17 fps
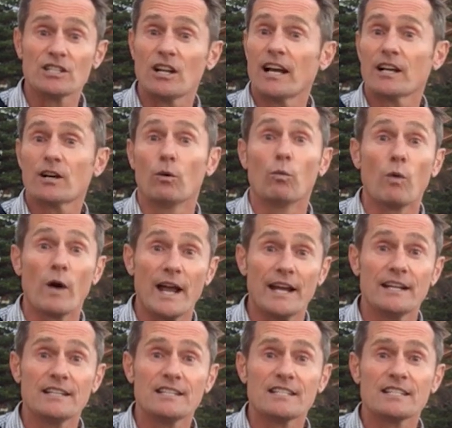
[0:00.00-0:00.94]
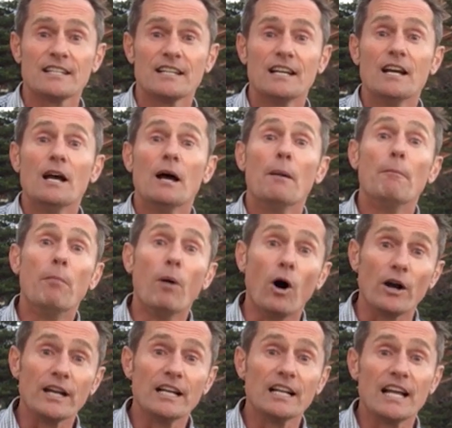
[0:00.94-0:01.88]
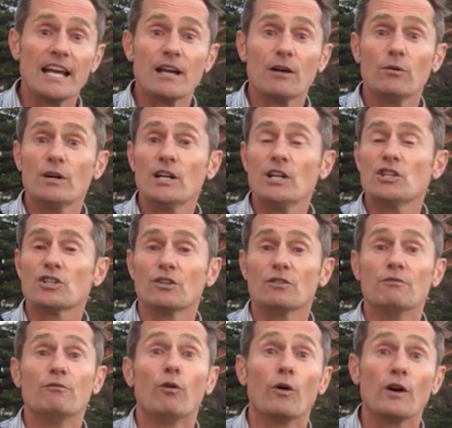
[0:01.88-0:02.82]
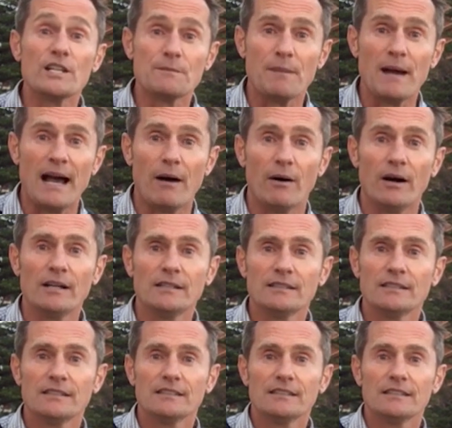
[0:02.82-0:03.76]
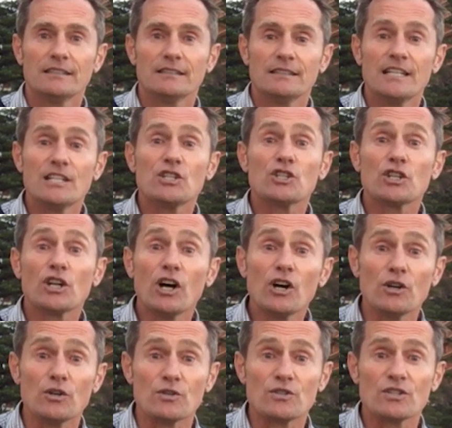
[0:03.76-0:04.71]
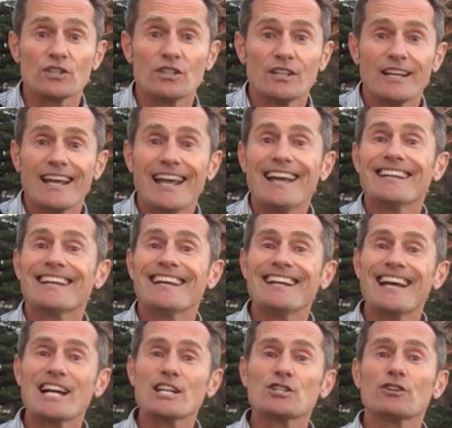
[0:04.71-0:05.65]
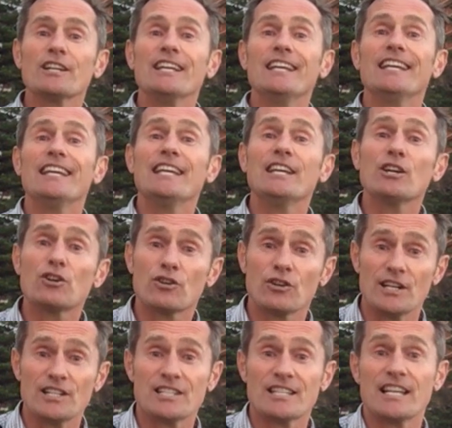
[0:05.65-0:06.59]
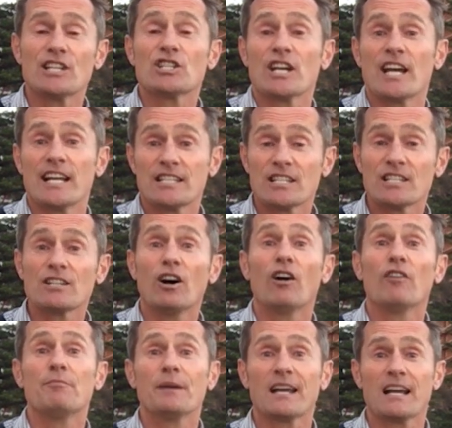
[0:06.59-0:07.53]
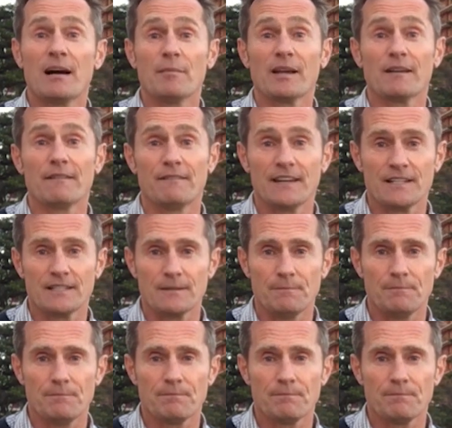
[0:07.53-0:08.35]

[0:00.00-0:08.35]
like awareness, body language, and voice power, it shows and can actually increase their chances of becoming a victim.